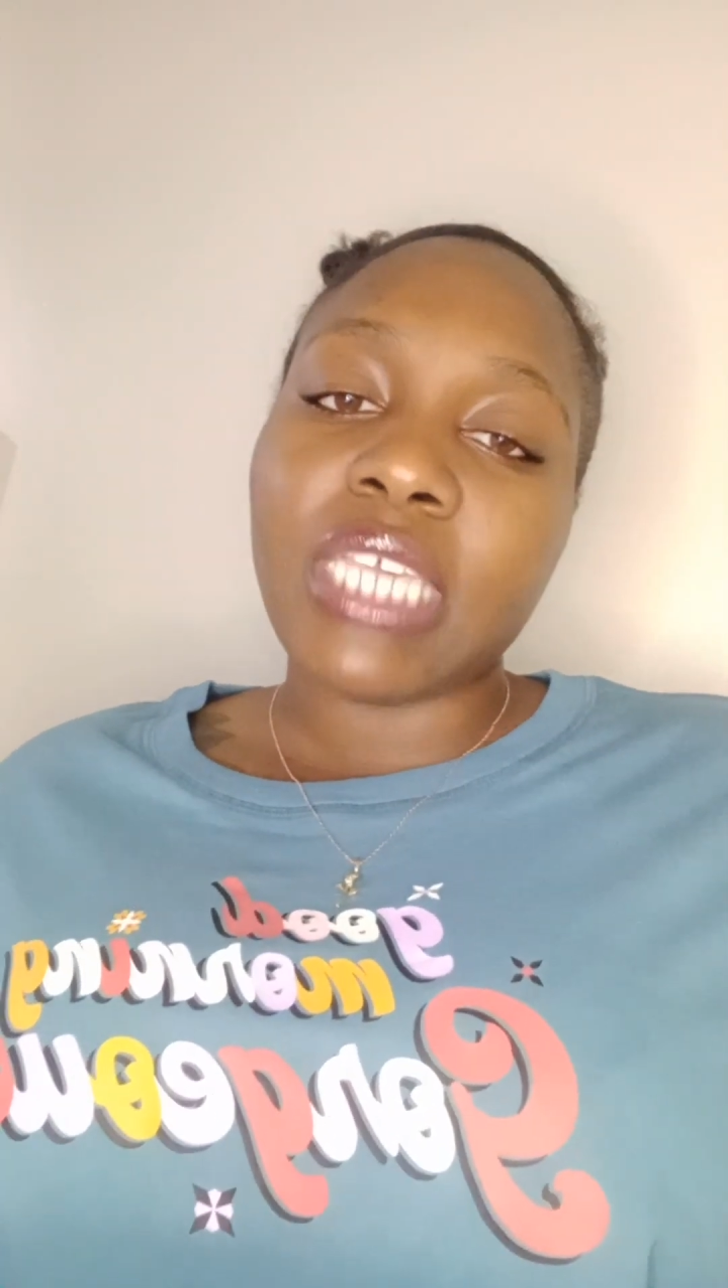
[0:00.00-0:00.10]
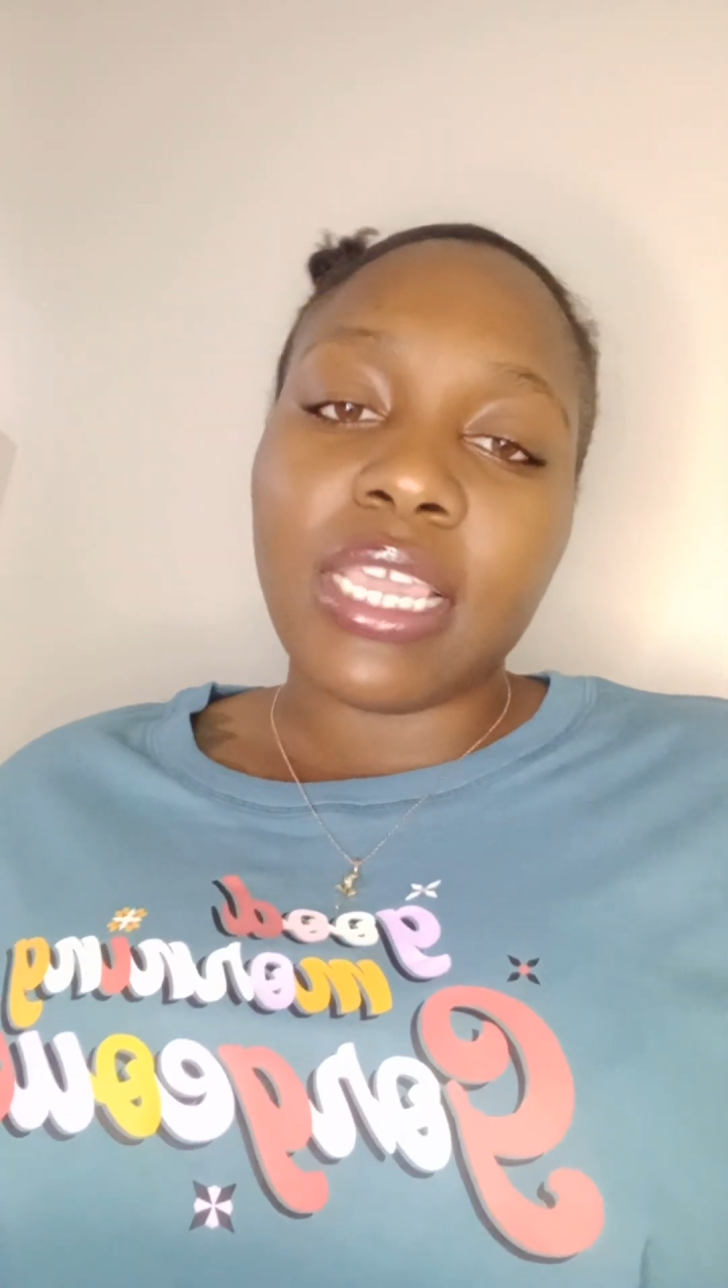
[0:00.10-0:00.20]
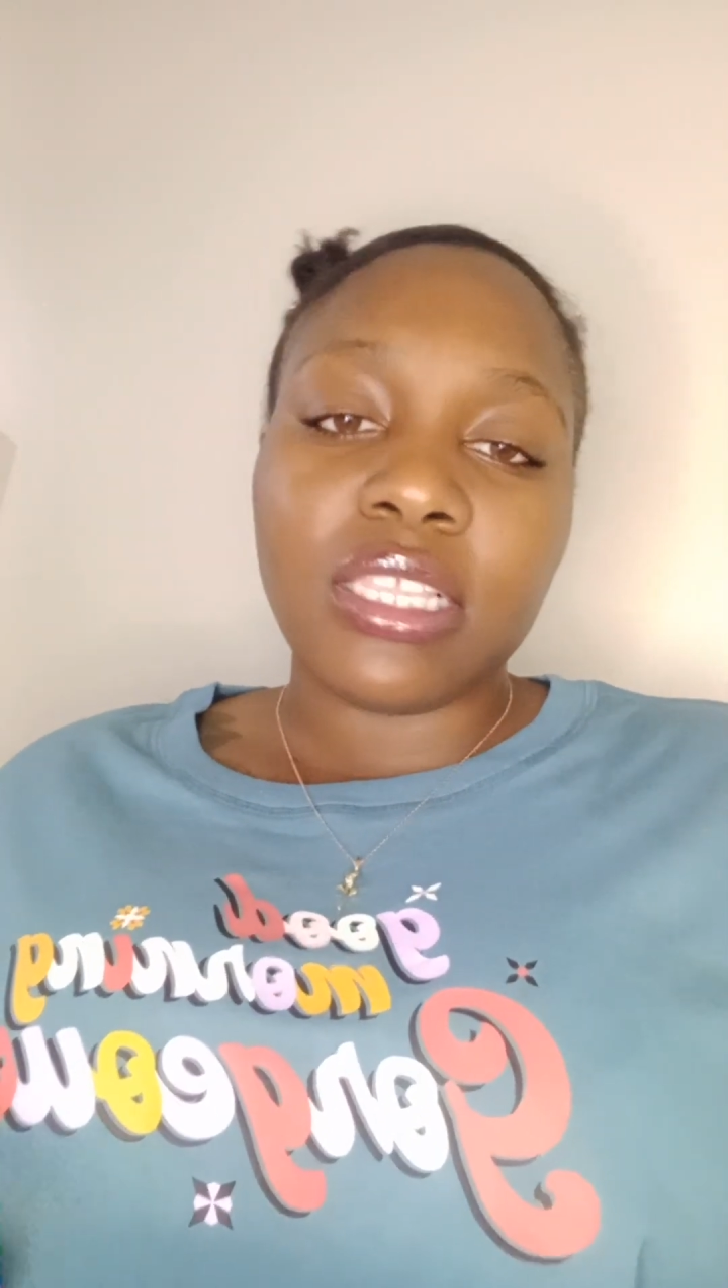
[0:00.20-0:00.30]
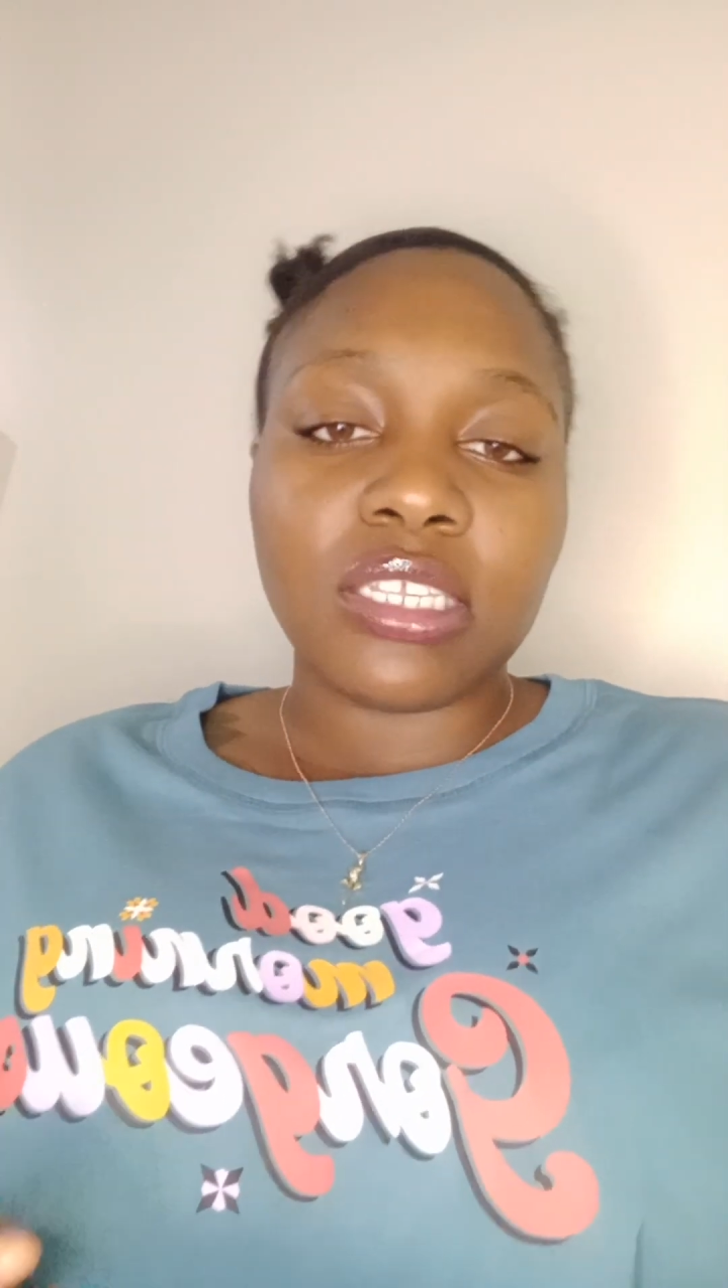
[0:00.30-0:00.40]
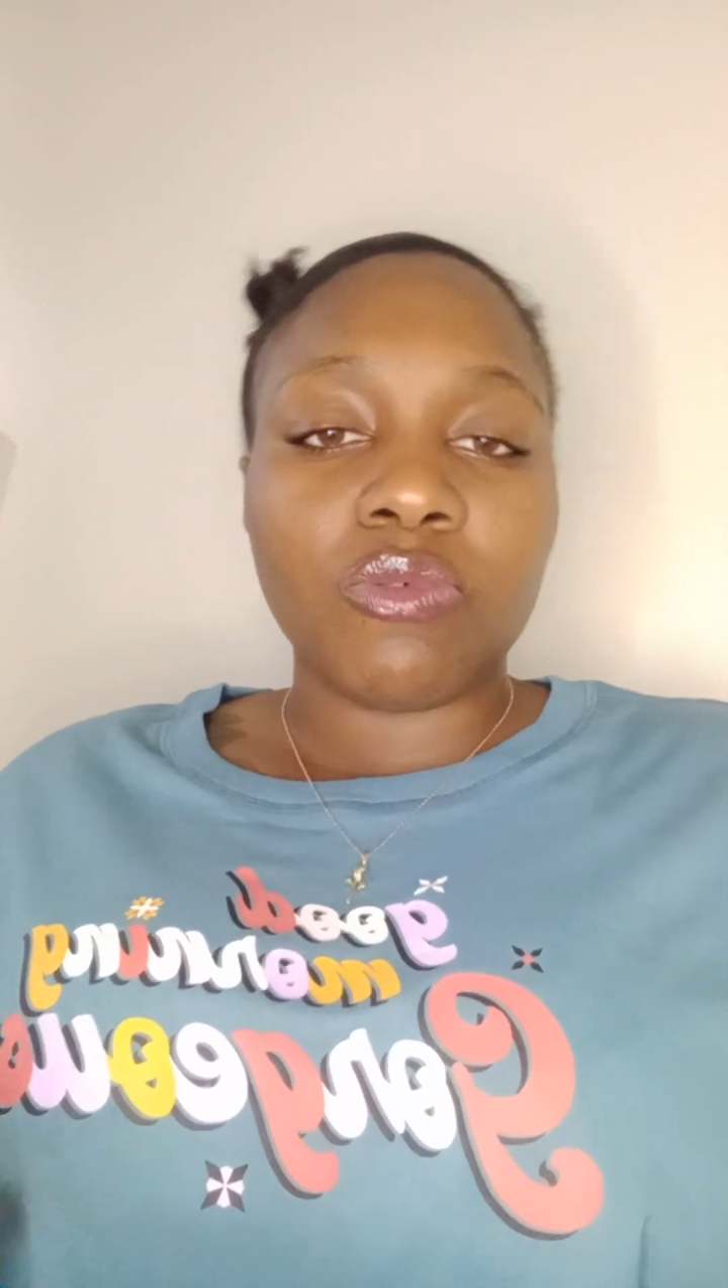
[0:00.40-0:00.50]

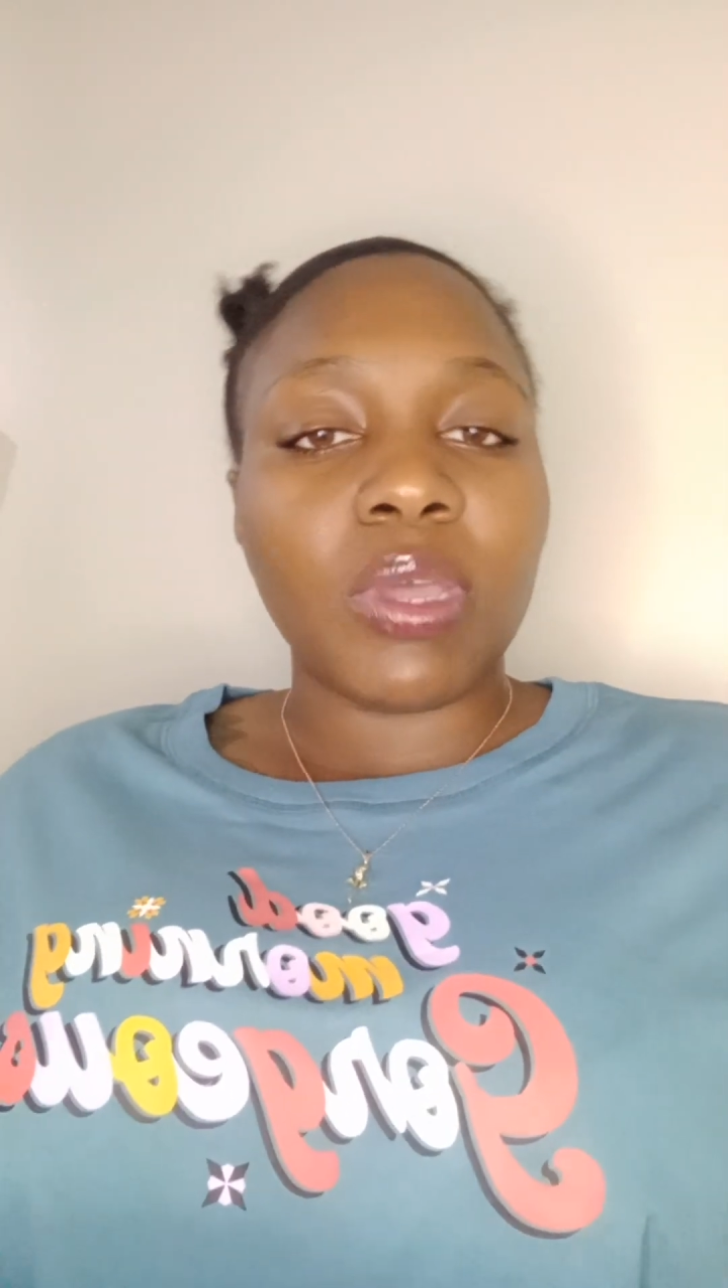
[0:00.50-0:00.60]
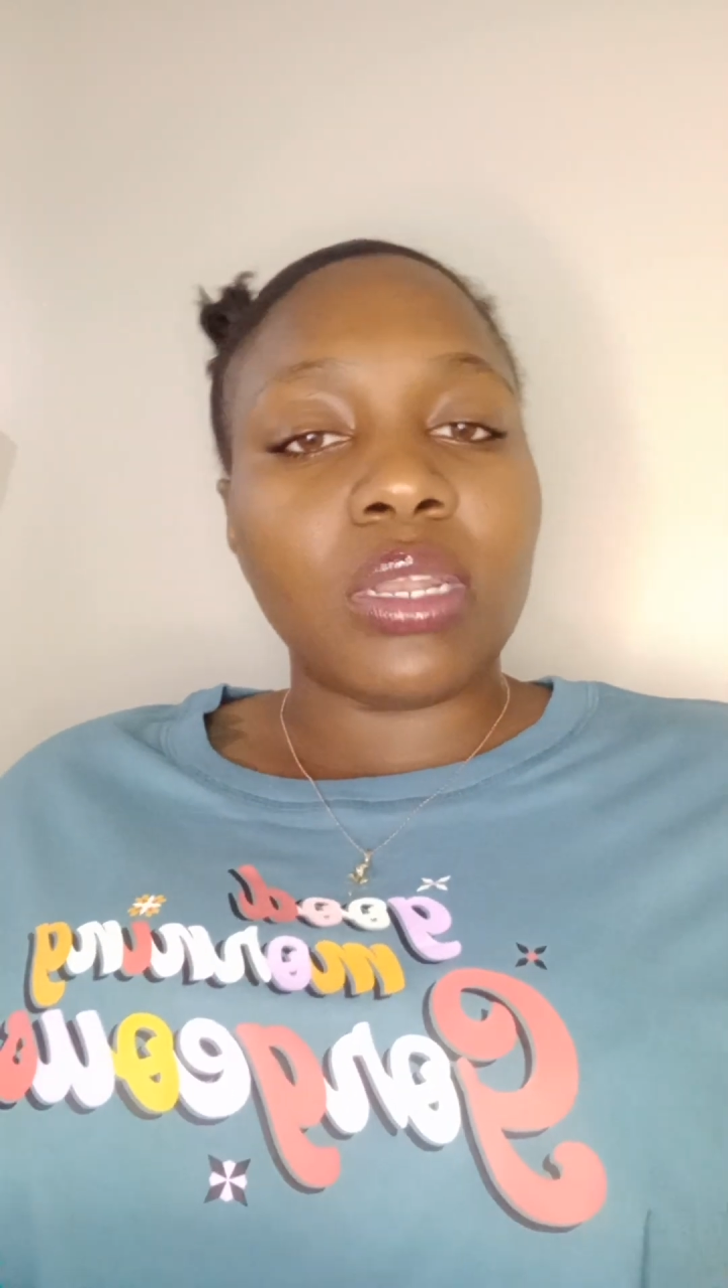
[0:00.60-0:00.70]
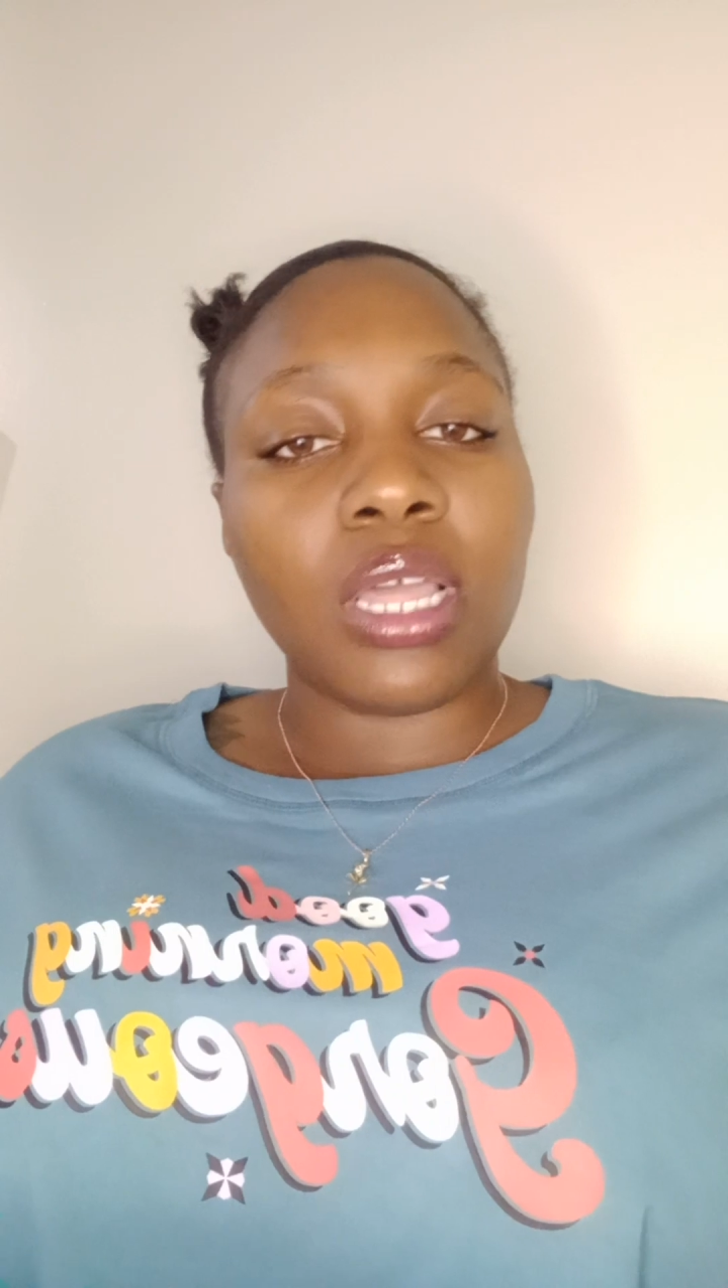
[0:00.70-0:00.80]
take this with